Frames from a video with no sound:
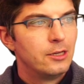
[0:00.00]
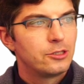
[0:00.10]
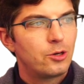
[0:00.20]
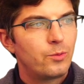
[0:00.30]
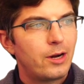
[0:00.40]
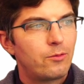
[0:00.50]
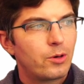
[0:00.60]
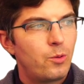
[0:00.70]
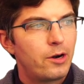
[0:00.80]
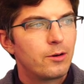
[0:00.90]
So we are
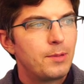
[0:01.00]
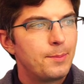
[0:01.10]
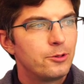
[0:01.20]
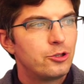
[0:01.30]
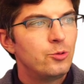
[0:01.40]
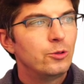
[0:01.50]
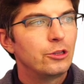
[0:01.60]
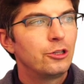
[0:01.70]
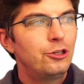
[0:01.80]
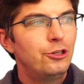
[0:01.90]
requiring people to
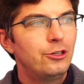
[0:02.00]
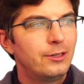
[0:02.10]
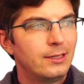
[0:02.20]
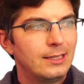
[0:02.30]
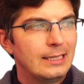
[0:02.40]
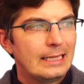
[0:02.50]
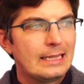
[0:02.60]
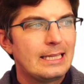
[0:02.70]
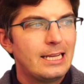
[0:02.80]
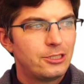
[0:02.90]
learn
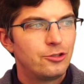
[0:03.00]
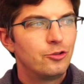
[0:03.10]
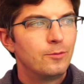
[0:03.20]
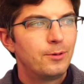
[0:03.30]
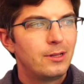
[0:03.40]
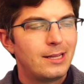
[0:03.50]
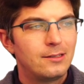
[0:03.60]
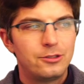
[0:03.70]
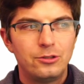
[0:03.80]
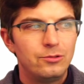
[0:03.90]
less Drupal
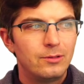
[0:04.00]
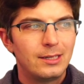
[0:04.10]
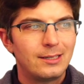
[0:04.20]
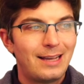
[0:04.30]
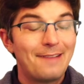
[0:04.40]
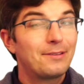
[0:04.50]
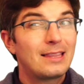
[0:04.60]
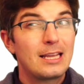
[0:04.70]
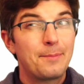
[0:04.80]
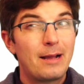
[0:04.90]
and to uh, have to
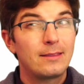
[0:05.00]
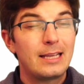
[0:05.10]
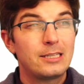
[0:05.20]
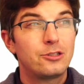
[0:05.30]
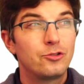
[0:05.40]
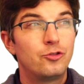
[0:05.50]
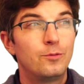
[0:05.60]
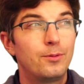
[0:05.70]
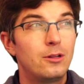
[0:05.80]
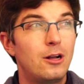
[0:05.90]
think about less
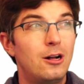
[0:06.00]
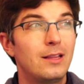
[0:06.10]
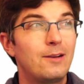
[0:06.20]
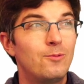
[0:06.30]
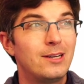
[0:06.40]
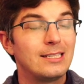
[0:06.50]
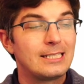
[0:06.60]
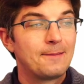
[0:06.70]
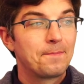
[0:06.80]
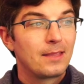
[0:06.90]
Drupal all at
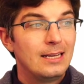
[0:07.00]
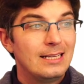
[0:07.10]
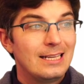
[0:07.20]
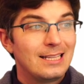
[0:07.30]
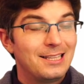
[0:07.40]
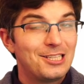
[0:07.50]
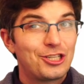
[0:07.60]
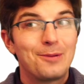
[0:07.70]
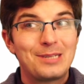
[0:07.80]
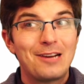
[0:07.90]
once. This
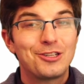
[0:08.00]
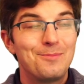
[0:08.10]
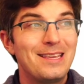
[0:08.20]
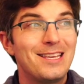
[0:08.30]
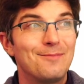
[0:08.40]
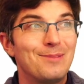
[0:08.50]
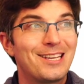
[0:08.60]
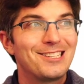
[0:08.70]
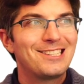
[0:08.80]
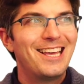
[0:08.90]
jumps out to me because